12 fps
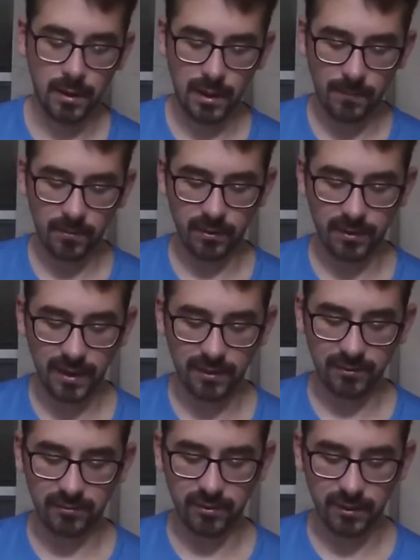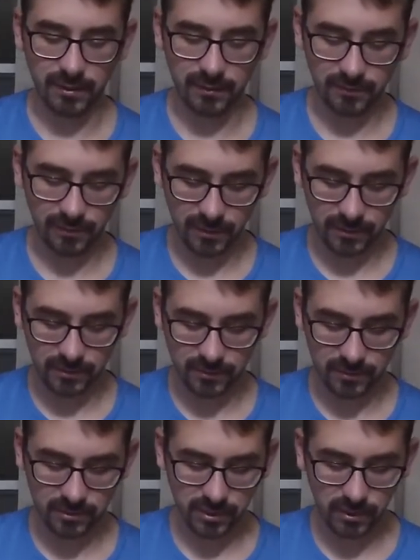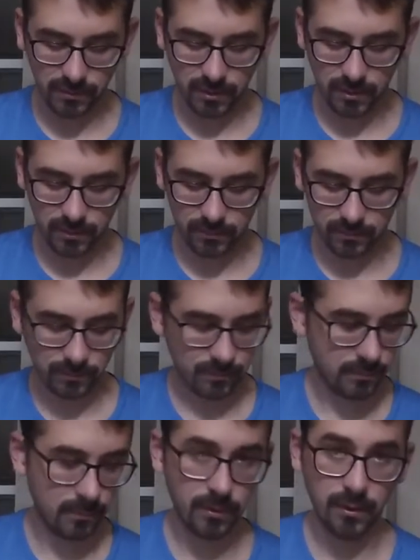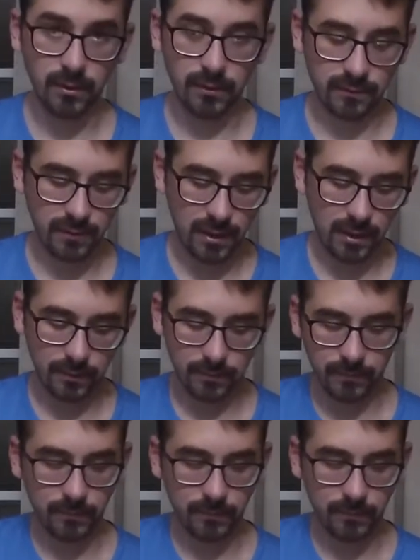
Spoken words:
And I'm gonna Texas rig this thing just to show y'all what it looks like.